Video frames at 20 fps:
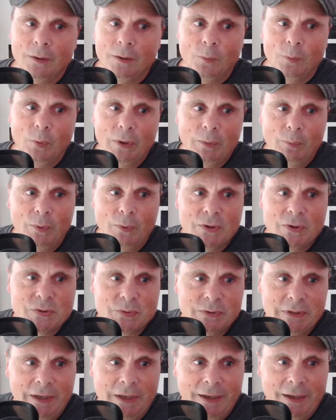what it was,
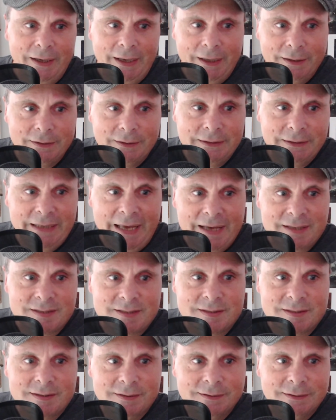
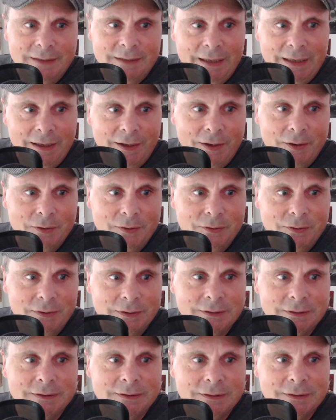yes, hello.
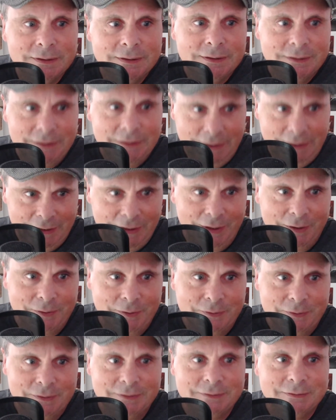
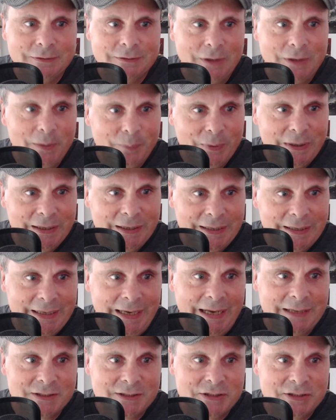Nobody,
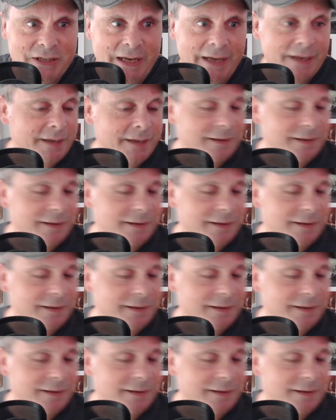cat check. The